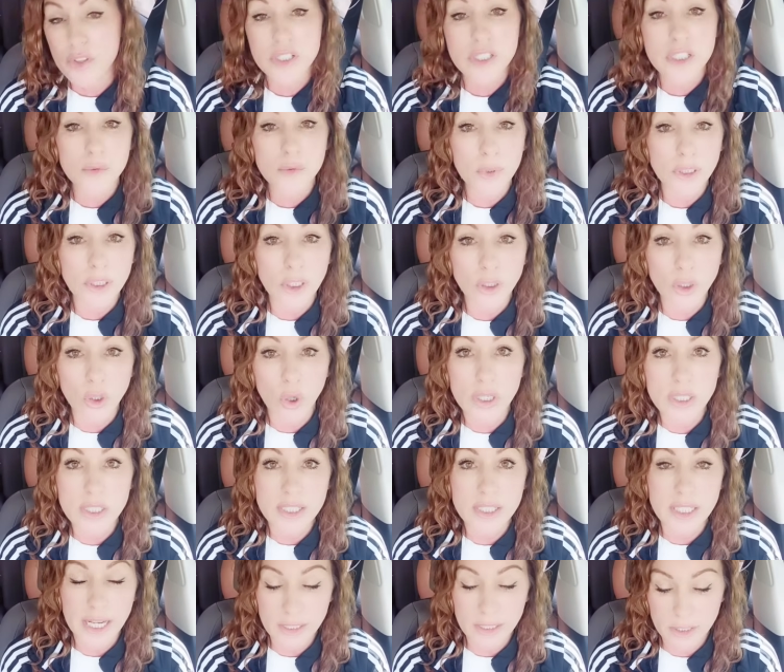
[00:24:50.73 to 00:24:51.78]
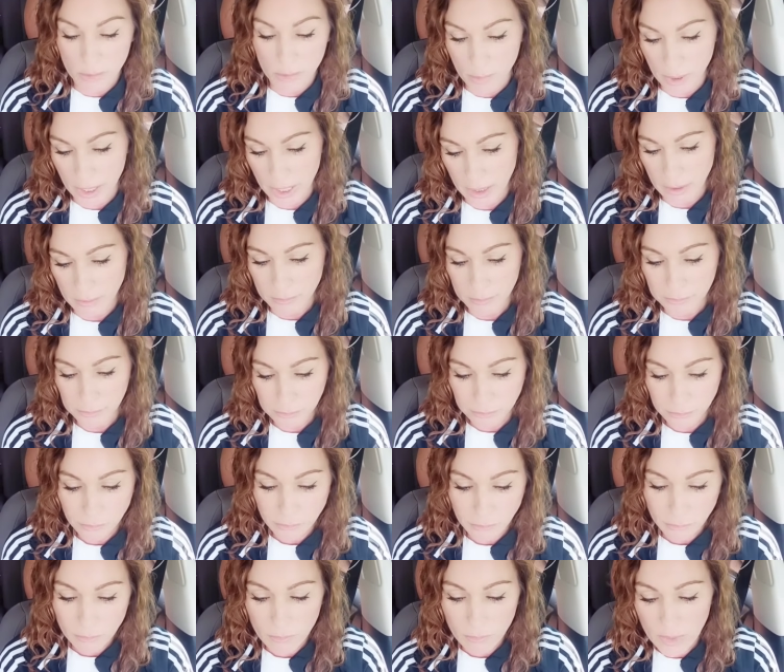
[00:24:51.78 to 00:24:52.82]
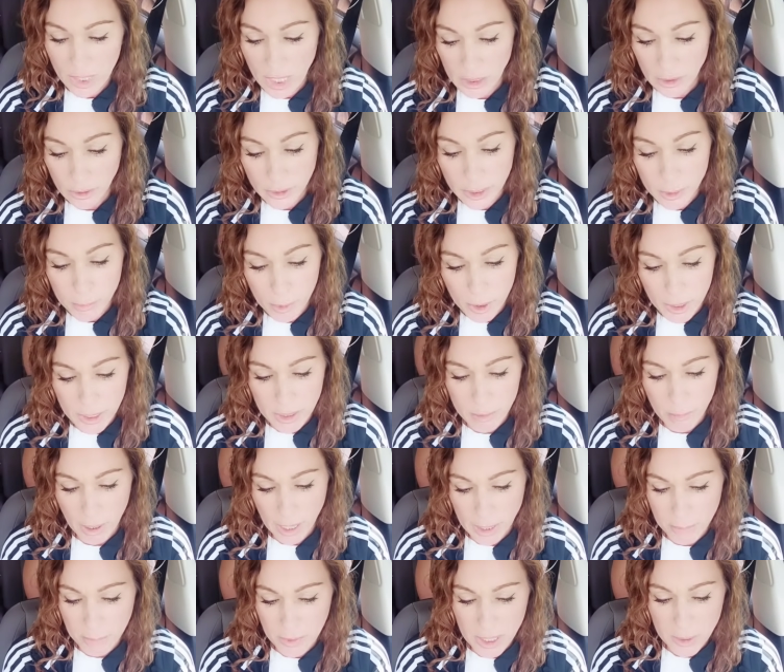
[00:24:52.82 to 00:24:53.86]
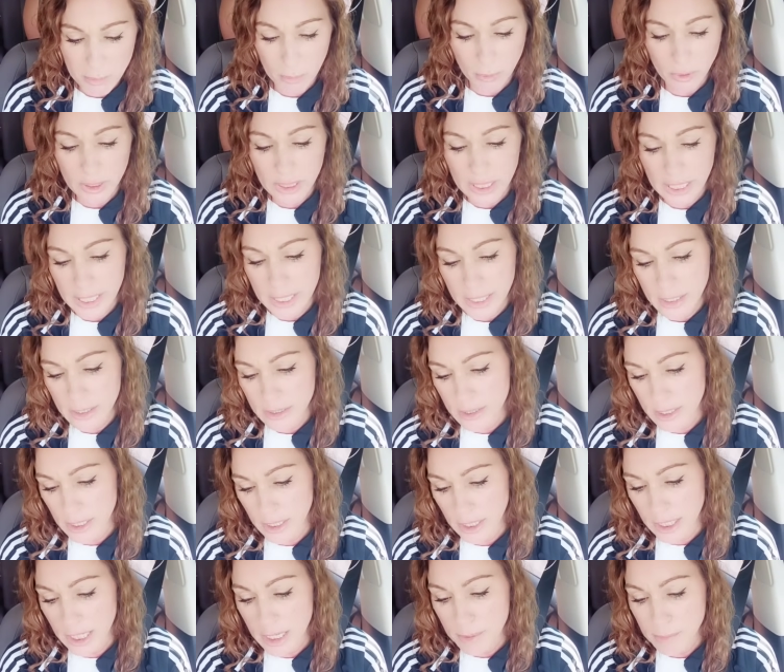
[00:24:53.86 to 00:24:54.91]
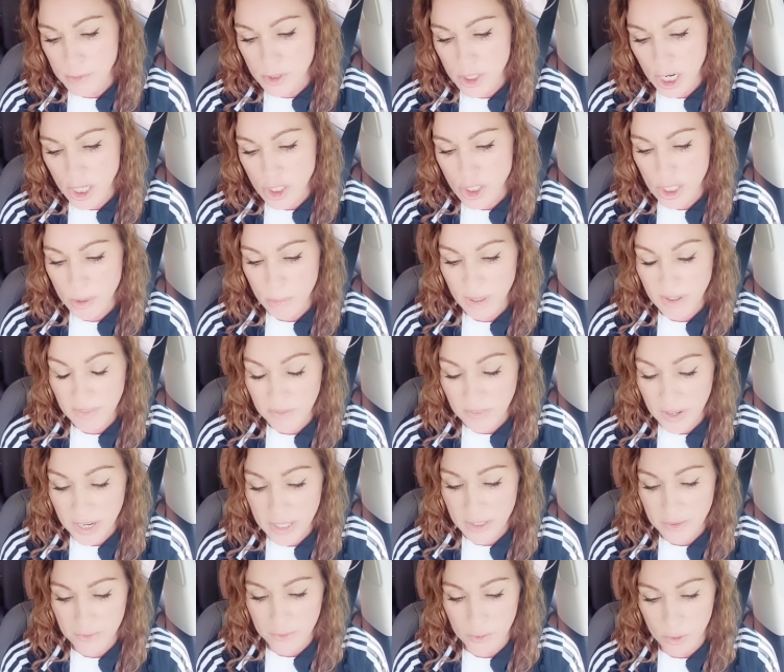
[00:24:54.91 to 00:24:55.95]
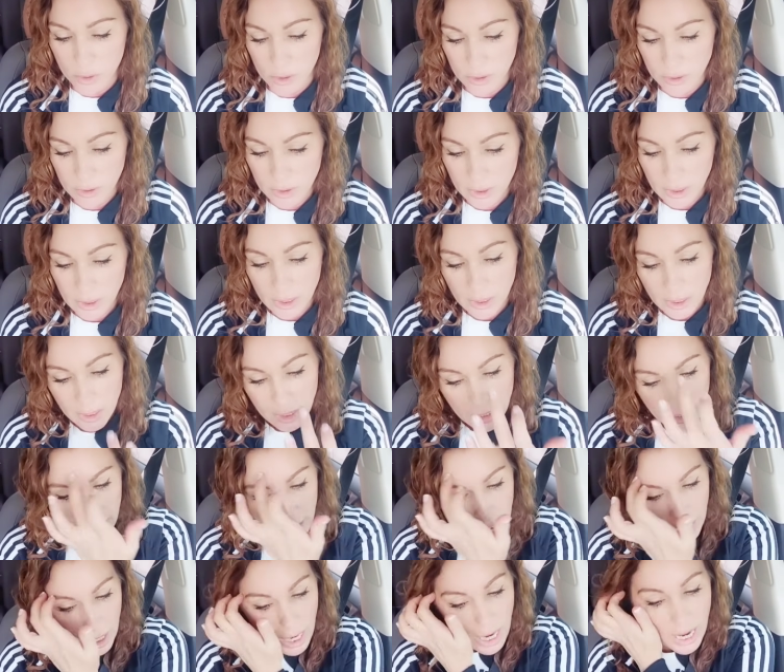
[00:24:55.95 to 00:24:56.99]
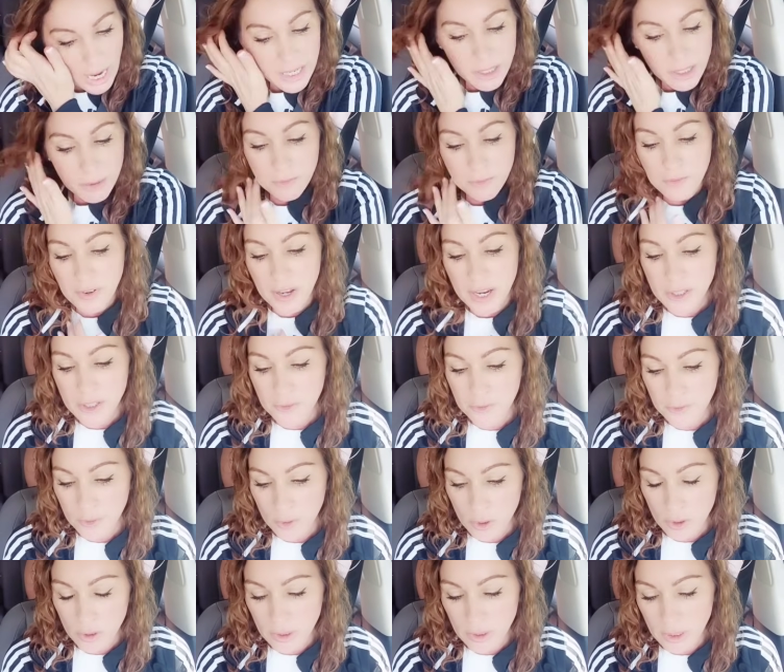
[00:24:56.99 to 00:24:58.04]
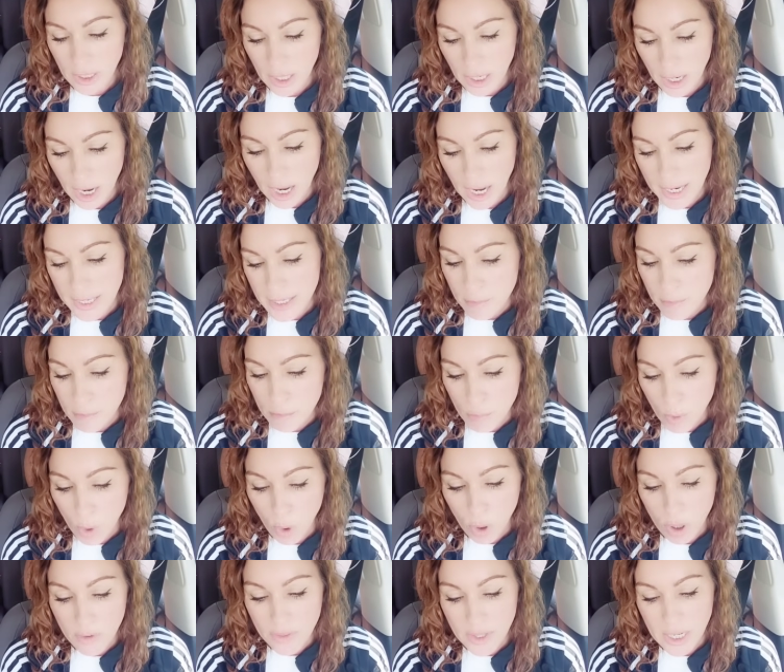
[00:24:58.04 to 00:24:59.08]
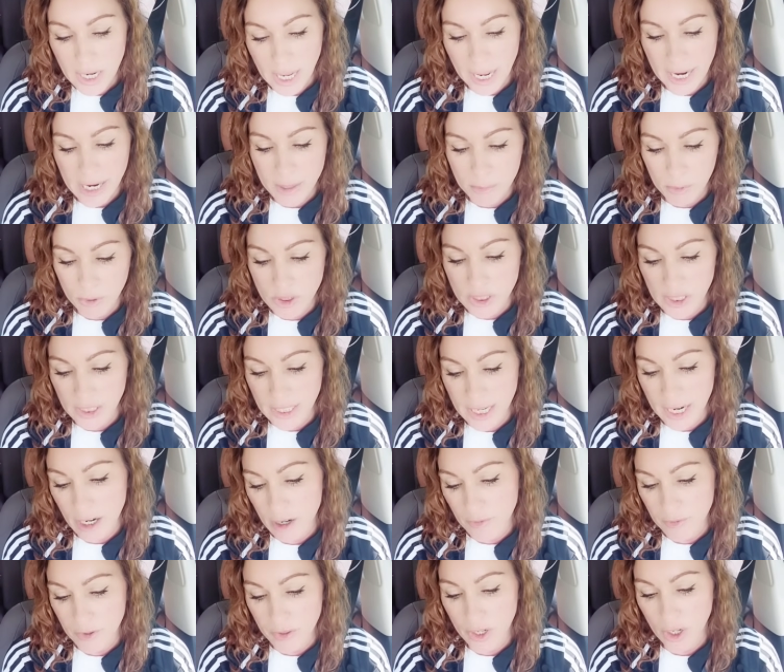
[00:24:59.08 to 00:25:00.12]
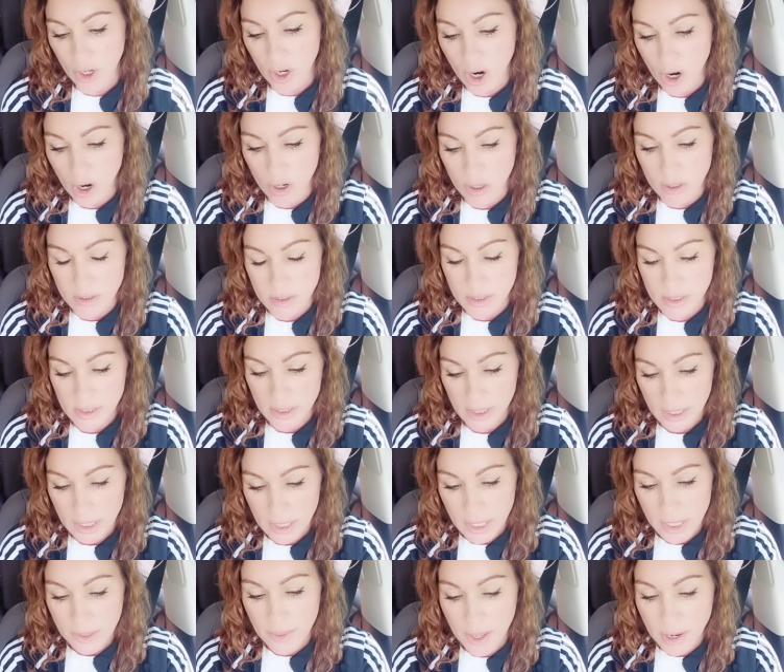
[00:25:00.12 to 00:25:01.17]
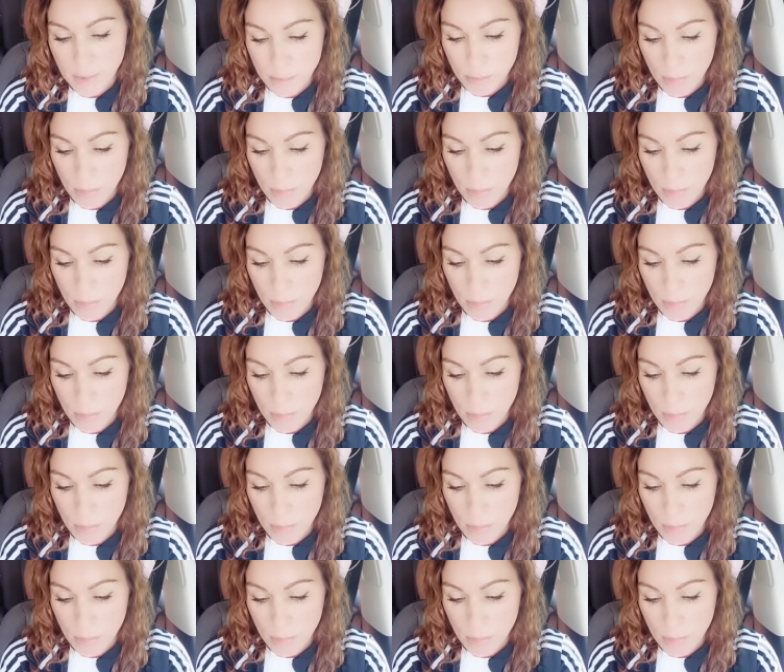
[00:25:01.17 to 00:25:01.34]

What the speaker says: And so this is what the Lord said to me. Liberty, my people need to keep judging me faithful. I am faithful. I am more than able to care for their hearts.